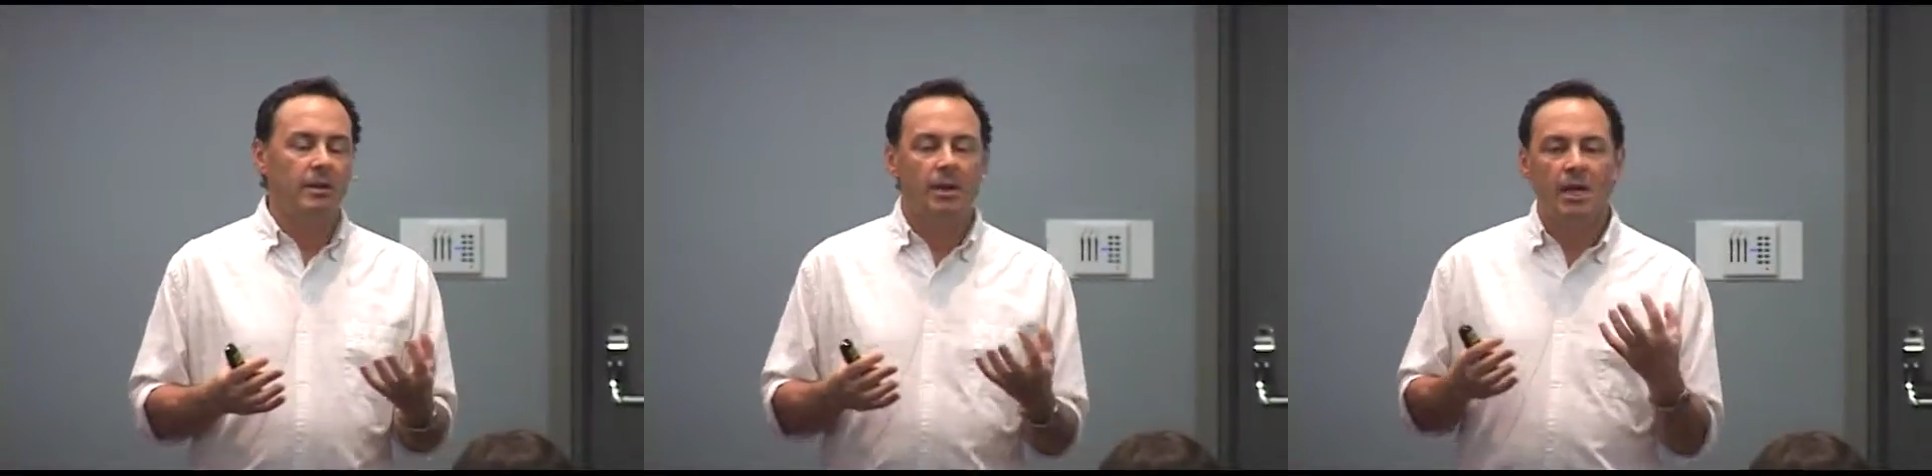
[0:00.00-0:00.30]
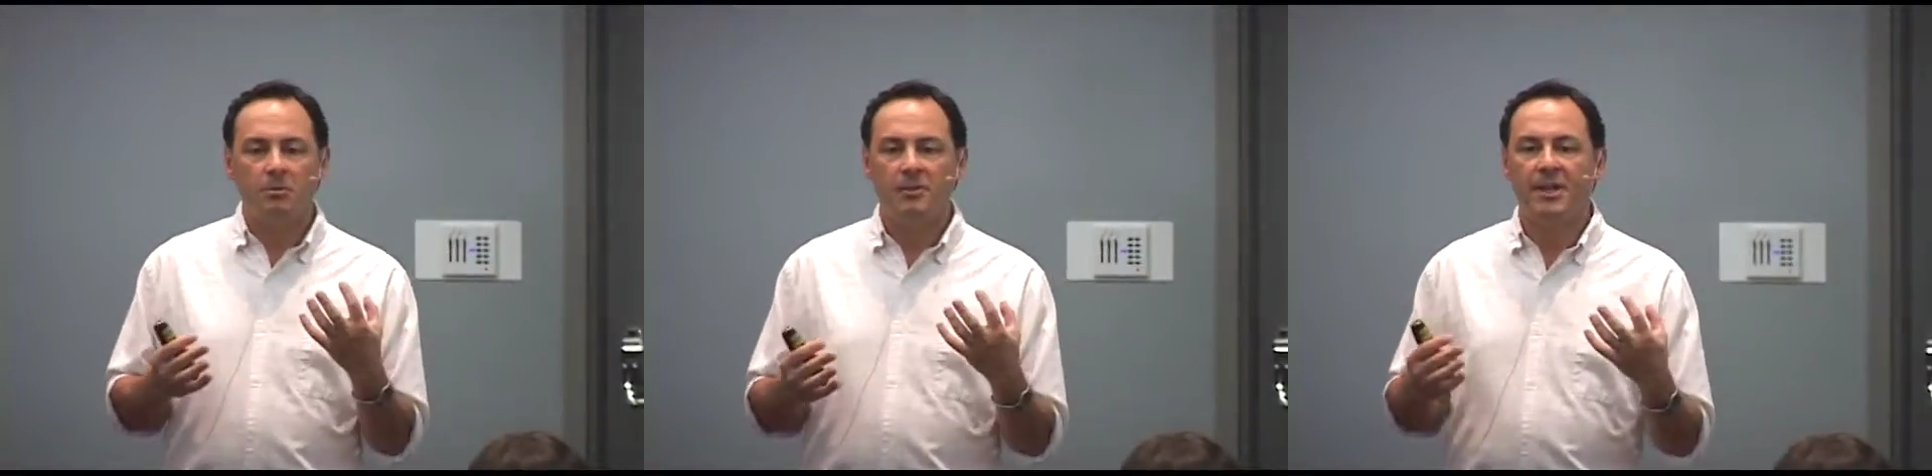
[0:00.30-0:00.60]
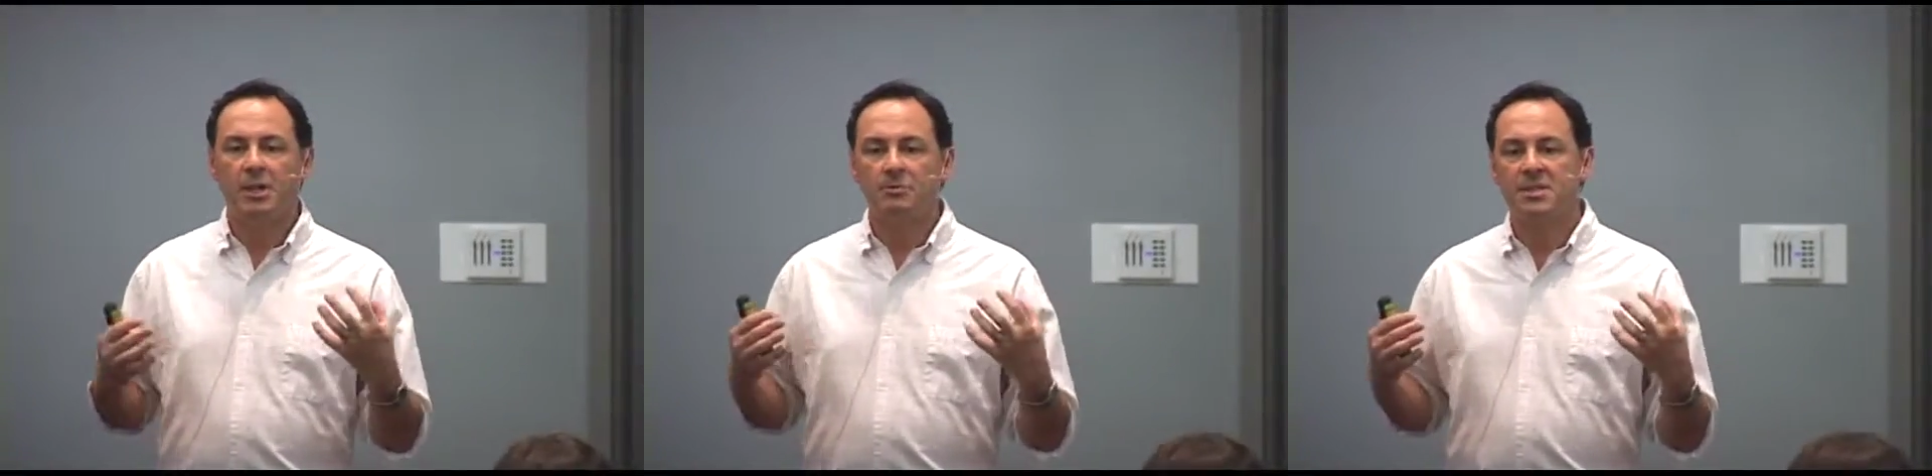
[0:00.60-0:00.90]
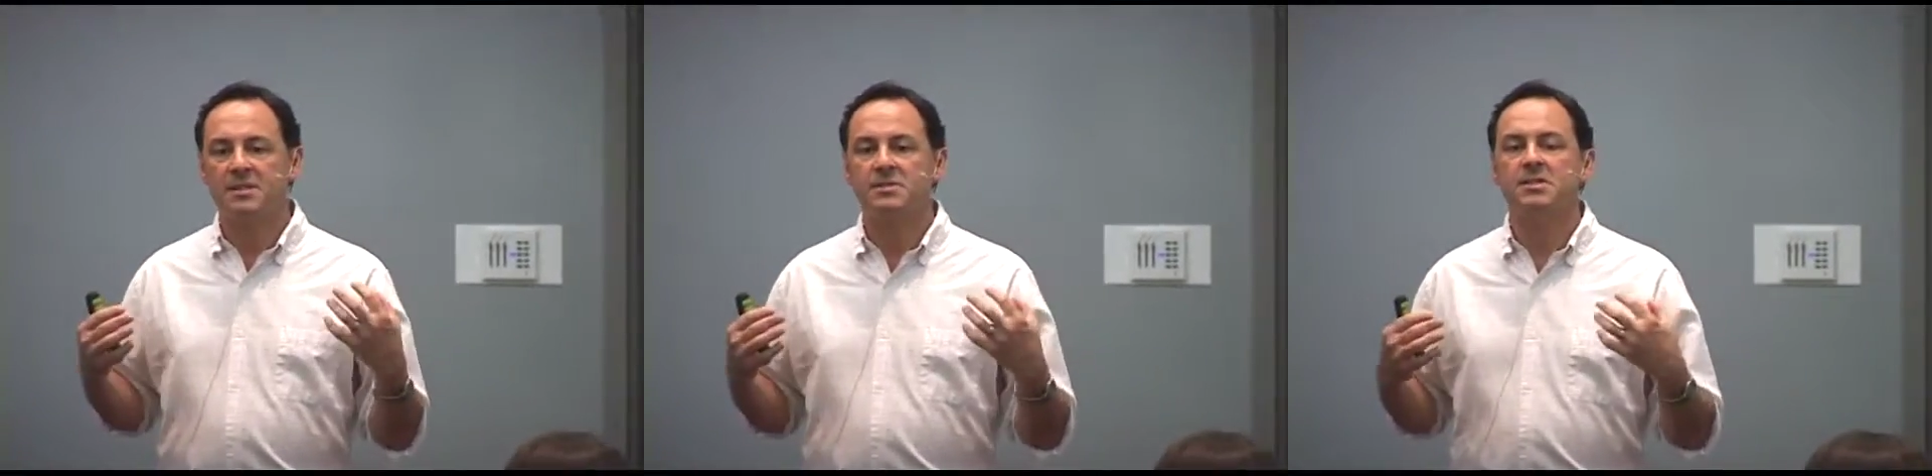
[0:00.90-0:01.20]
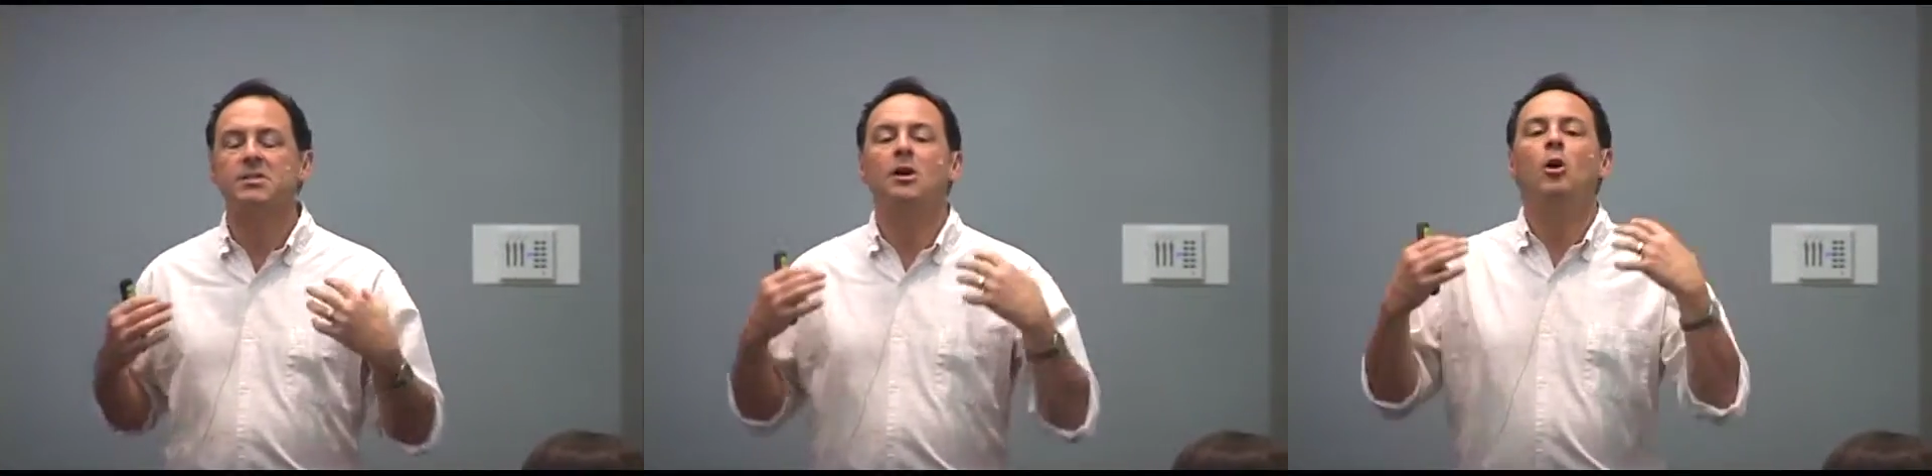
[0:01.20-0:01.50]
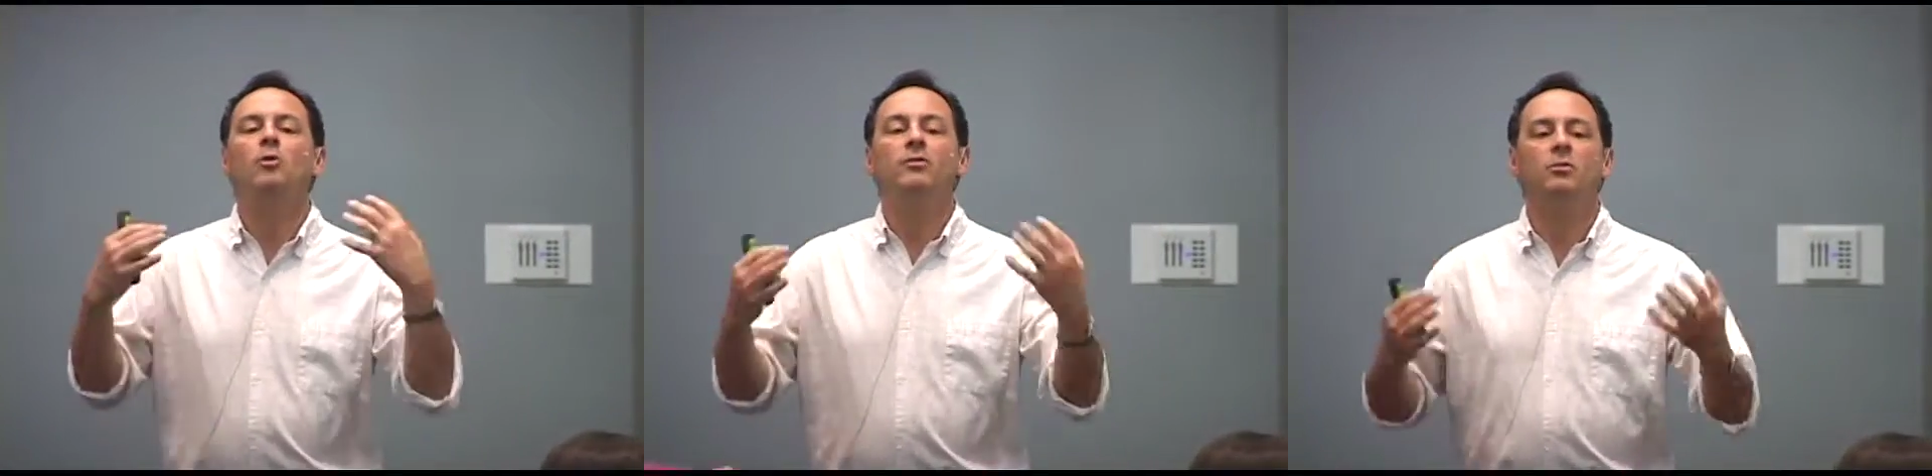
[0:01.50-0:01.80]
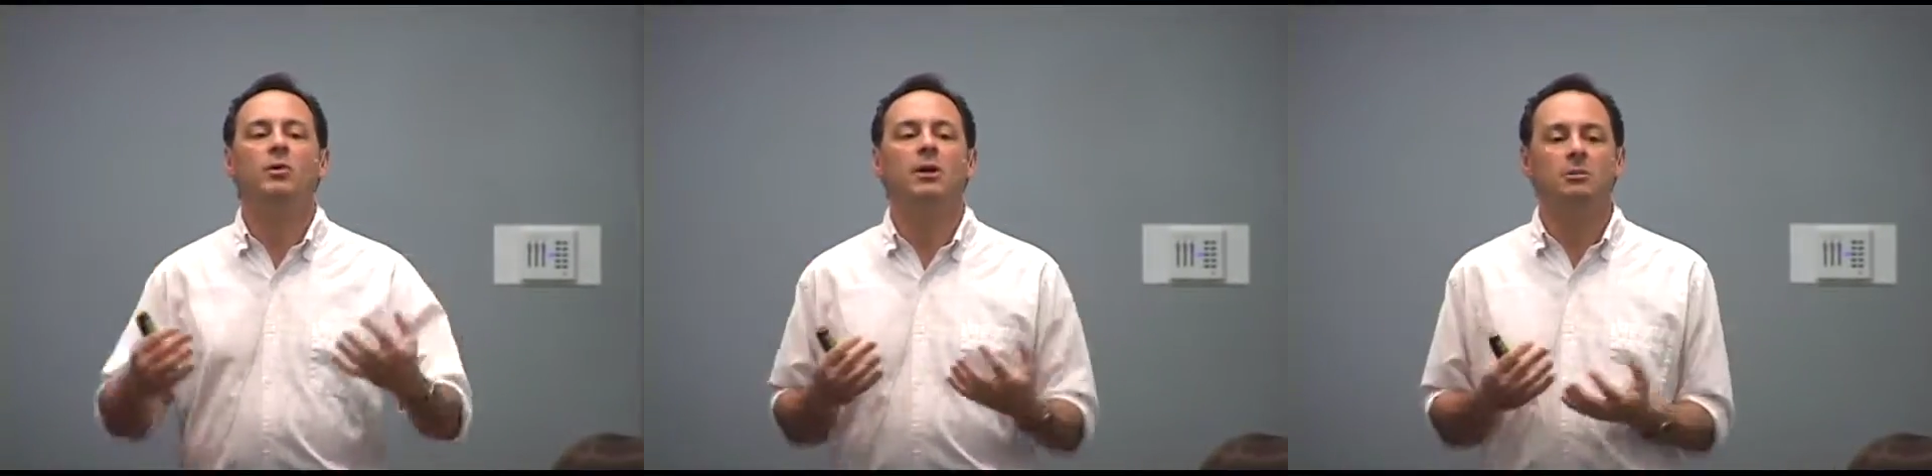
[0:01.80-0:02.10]
the hypothalamus gives us an
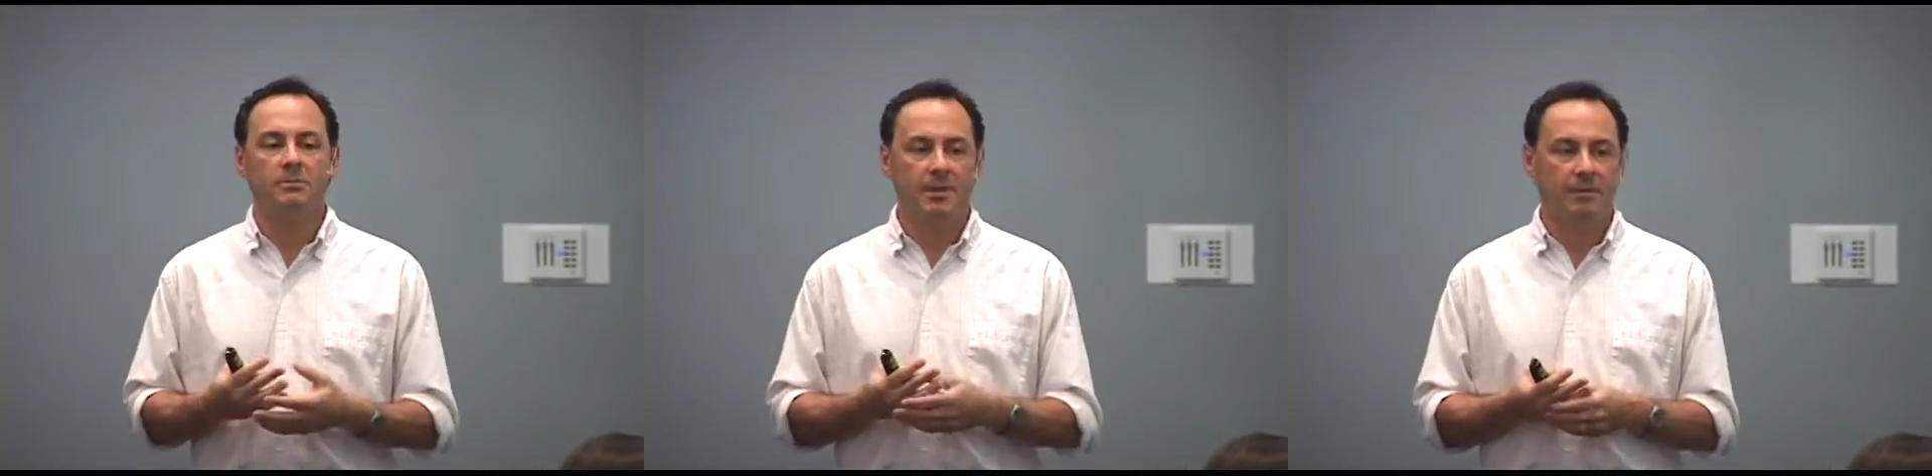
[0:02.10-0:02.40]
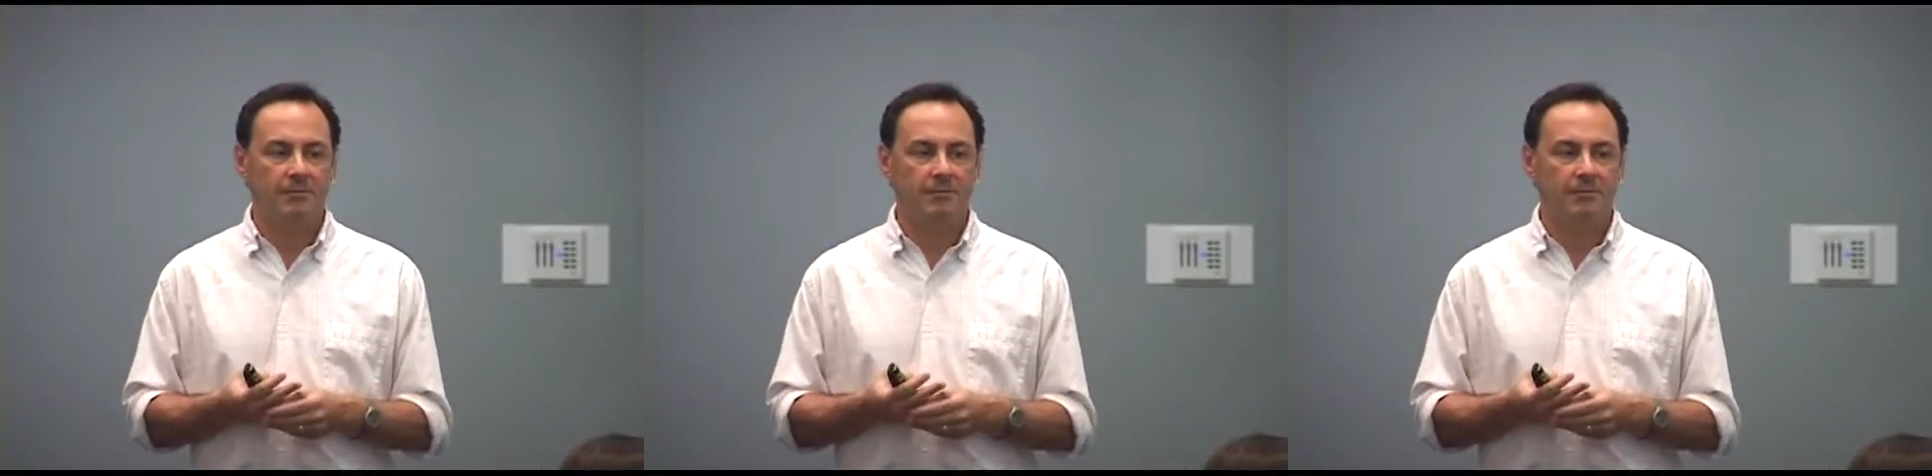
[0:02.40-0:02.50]
overwhelming